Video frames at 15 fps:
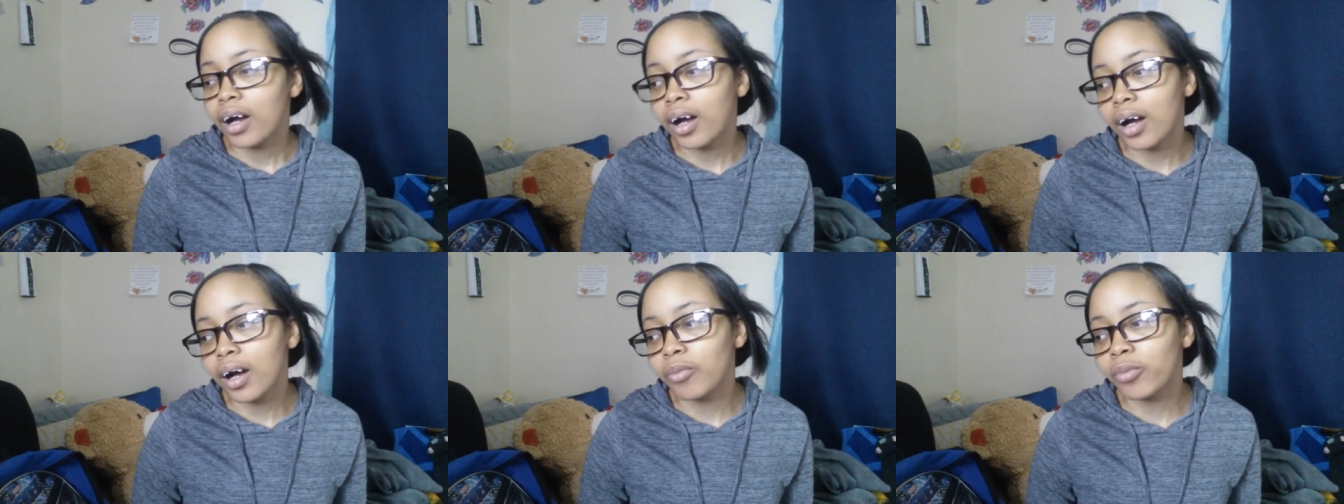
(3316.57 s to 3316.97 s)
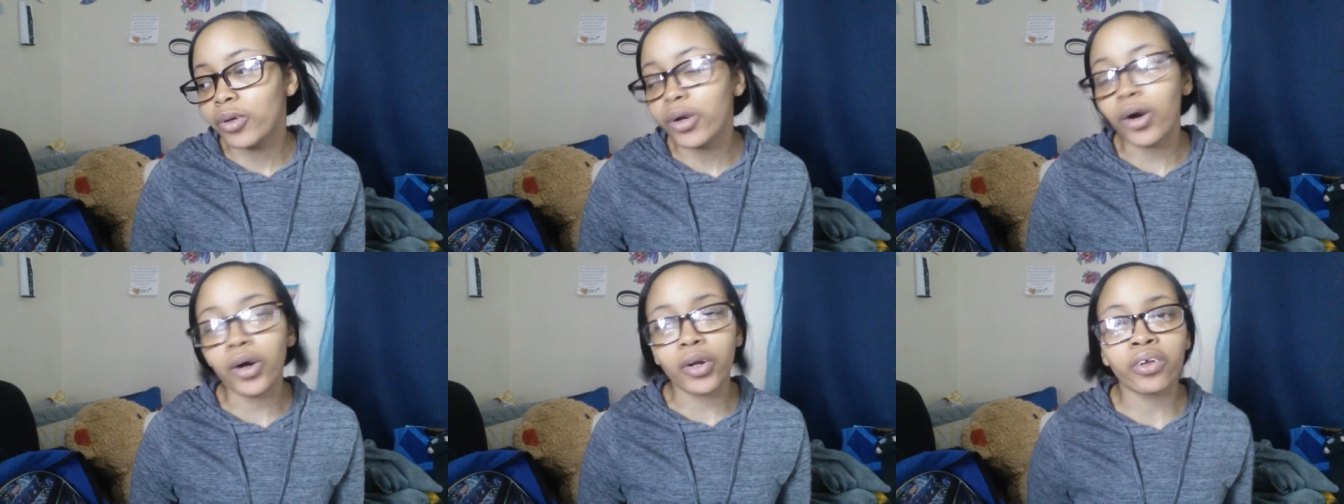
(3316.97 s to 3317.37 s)
Um,
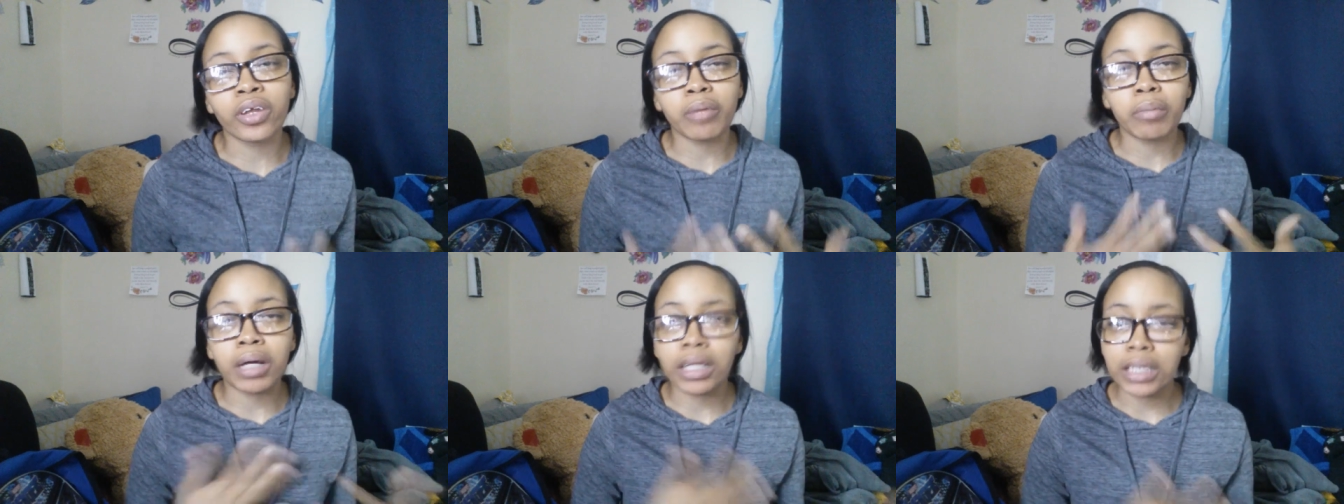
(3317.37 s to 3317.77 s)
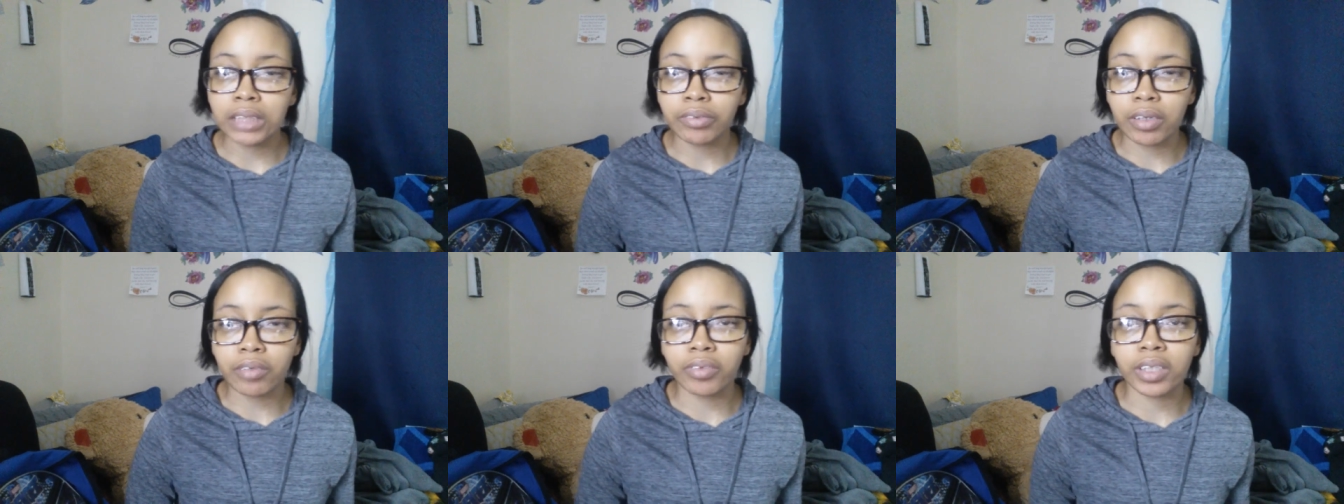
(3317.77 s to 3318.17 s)
we all know that my
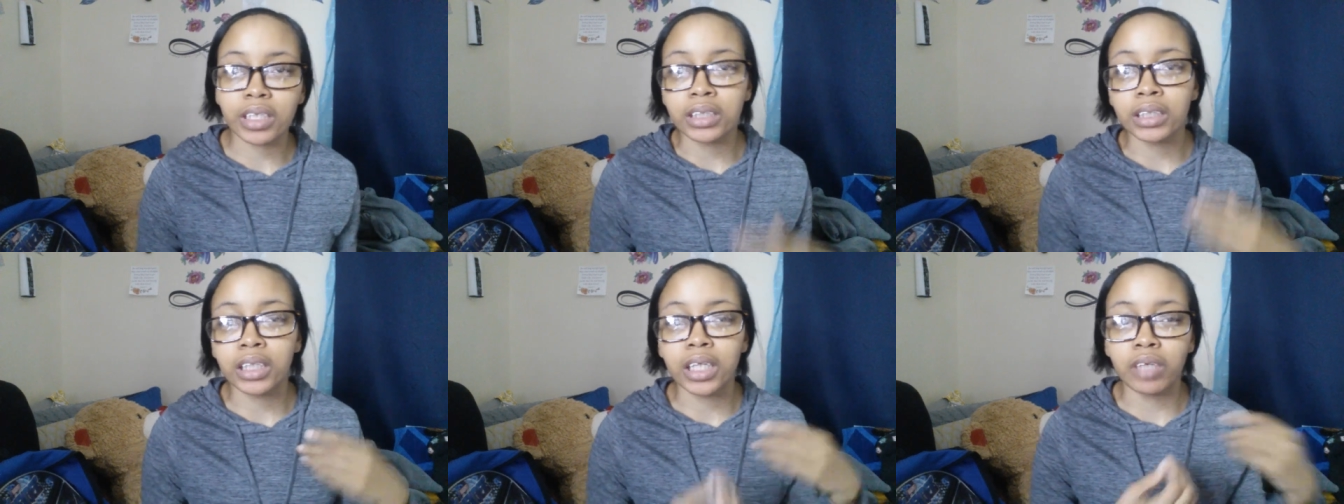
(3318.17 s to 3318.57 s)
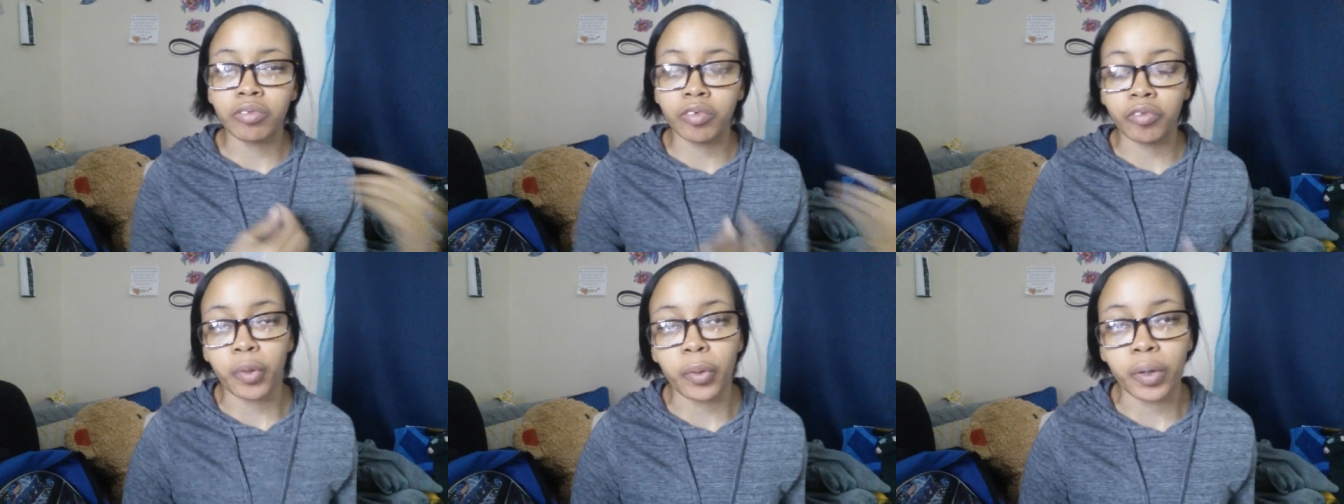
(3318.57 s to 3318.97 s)
least favorite is
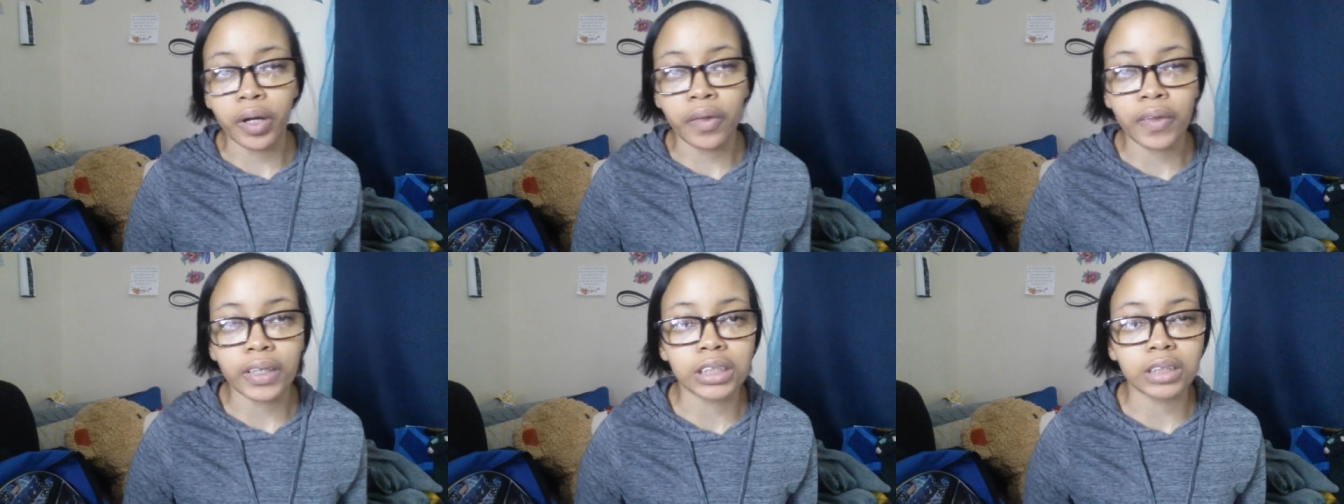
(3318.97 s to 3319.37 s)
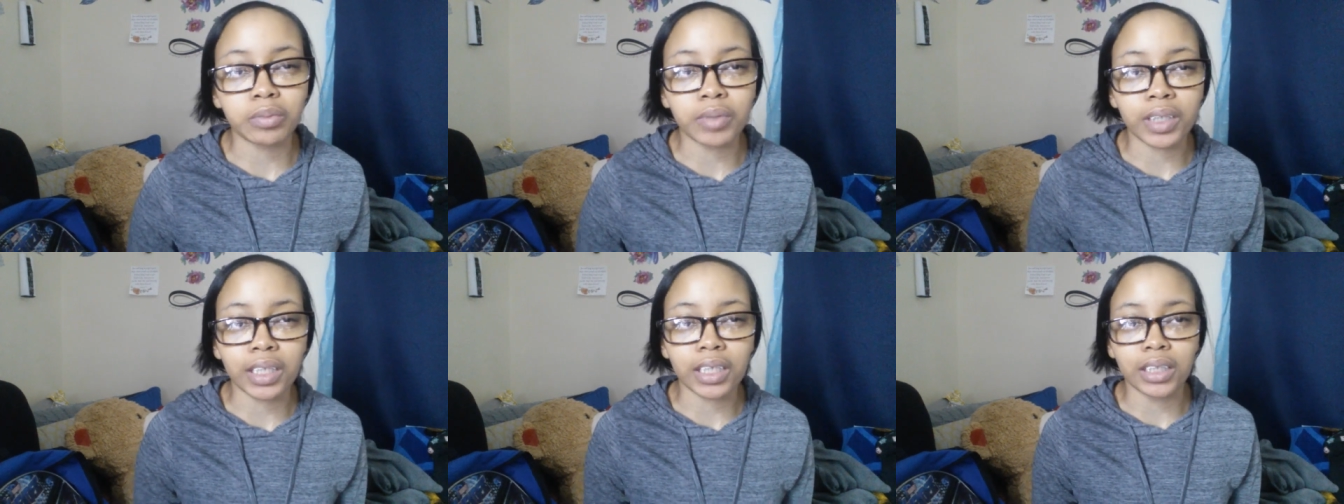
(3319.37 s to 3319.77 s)
Thief of Corinth,
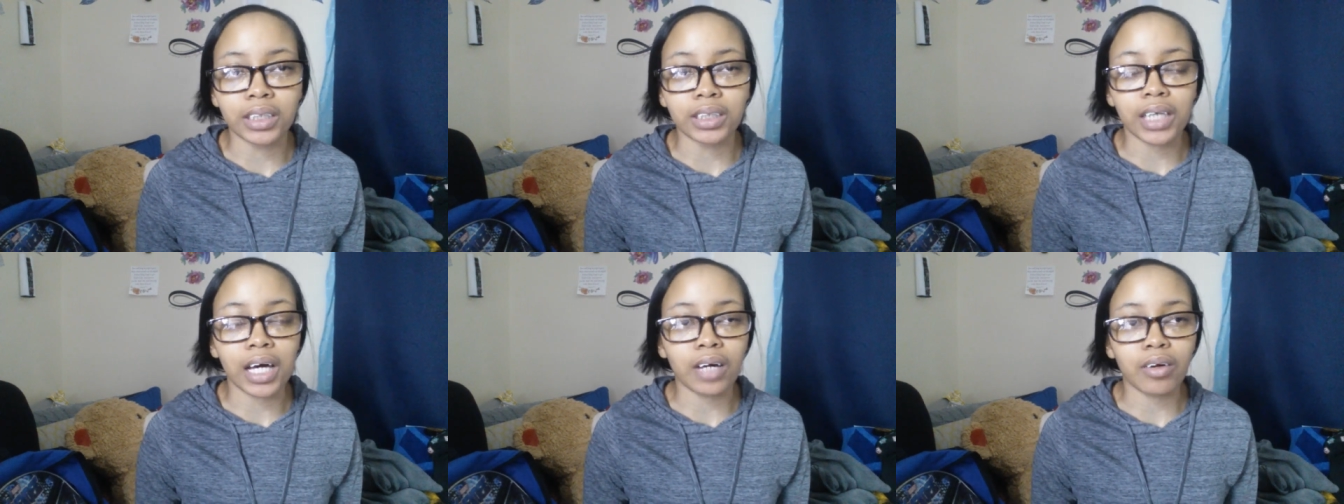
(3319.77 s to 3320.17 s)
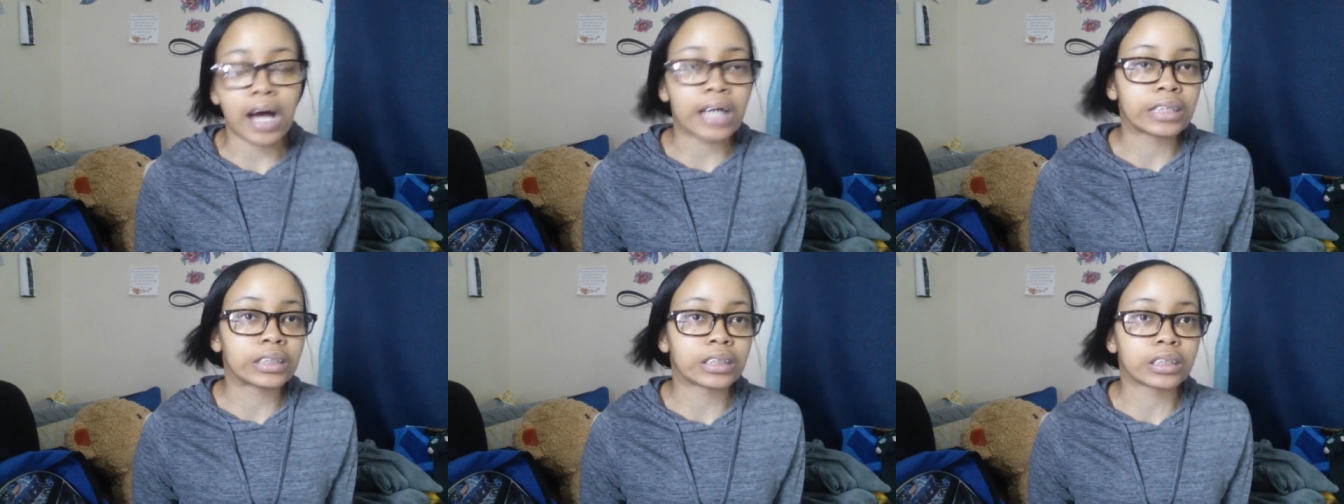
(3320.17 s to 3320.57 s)
just because I don't,
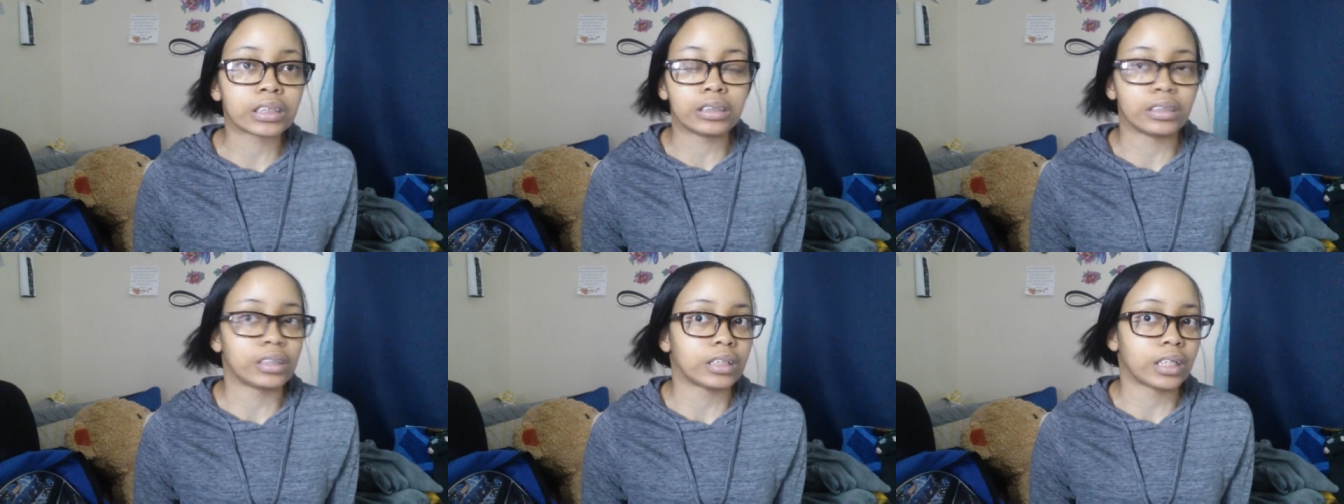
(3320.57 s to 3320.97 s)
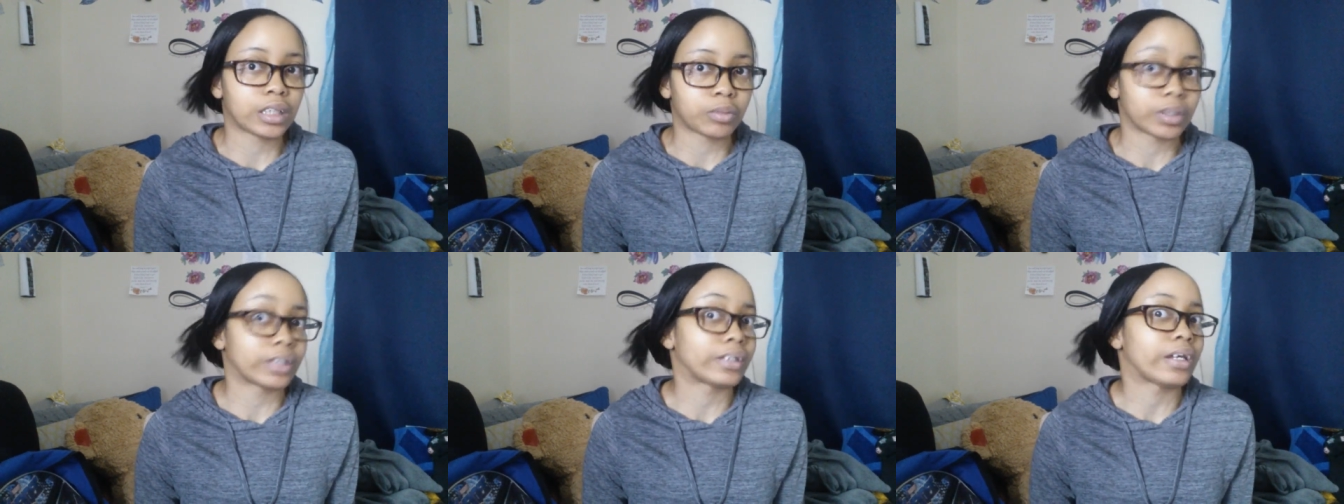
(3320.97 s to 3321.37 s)
I just couldn't
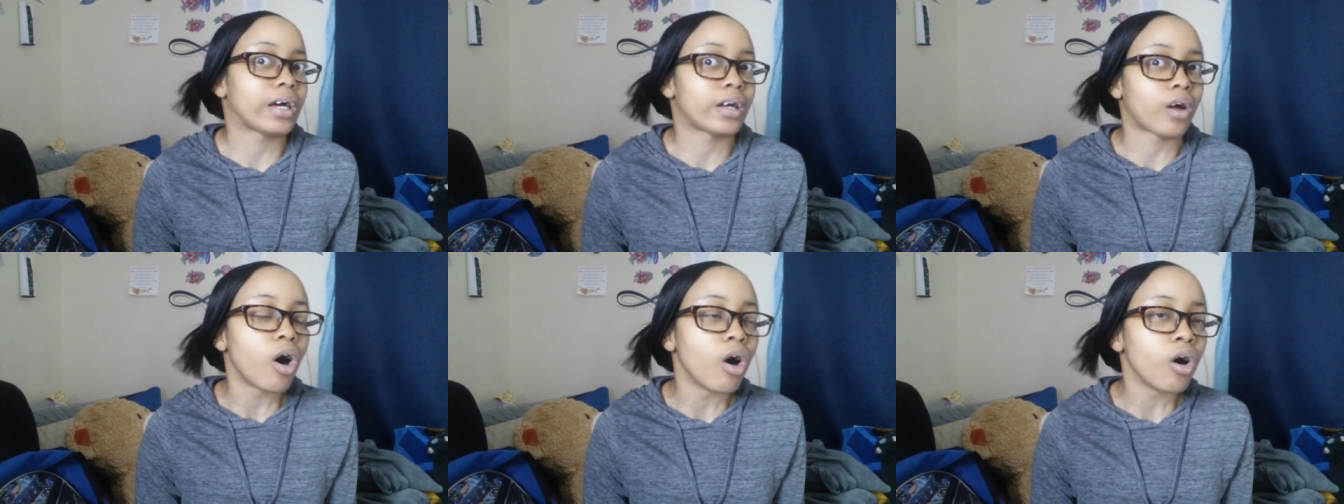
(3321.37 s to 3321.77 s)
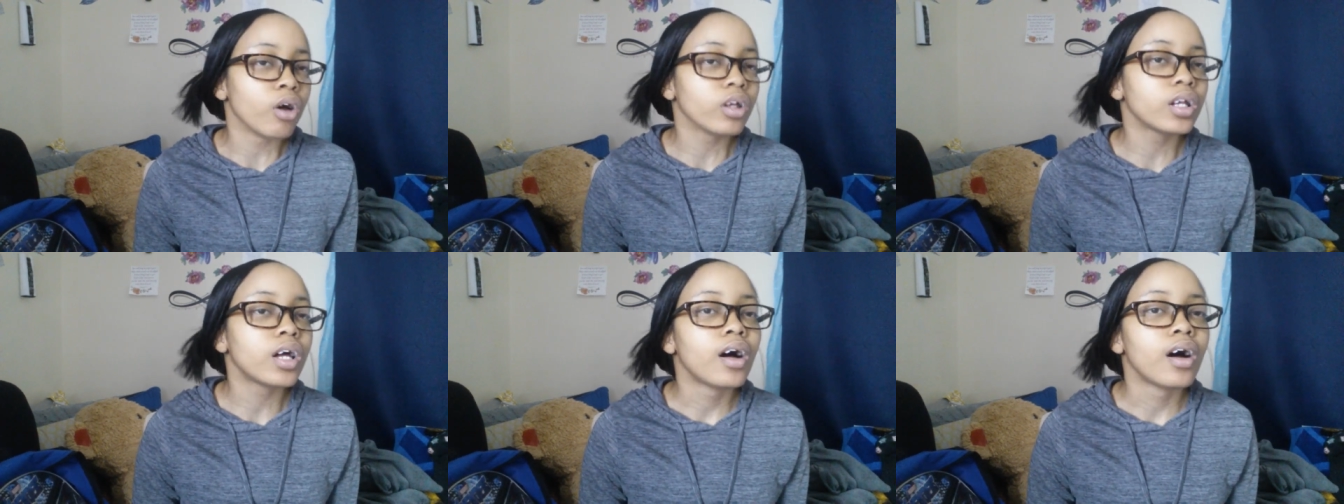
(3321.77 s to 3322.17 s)
connect with it at
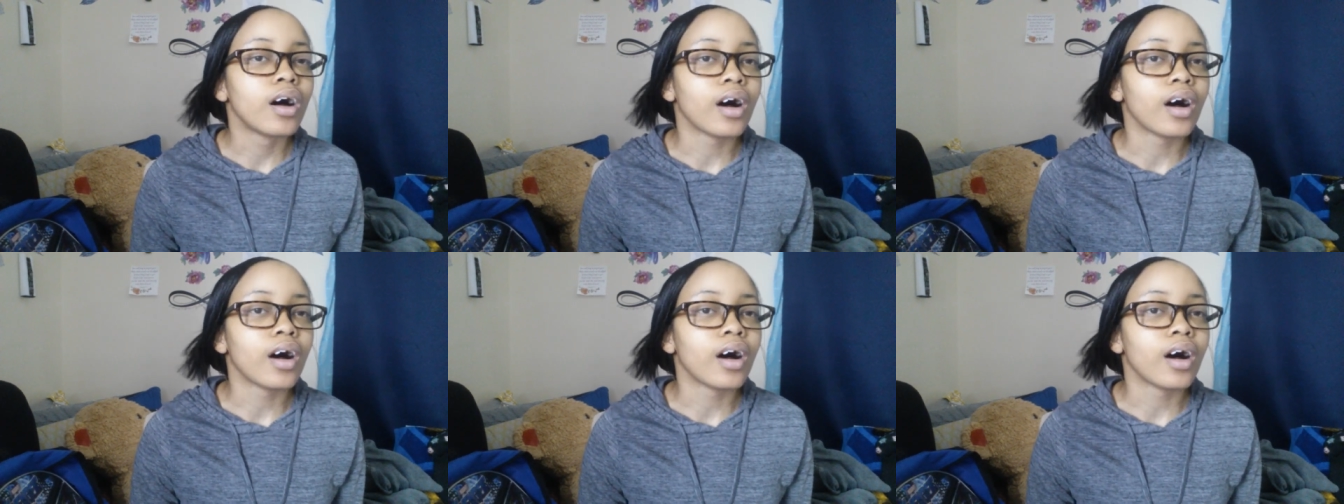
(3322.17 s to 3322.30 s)
all.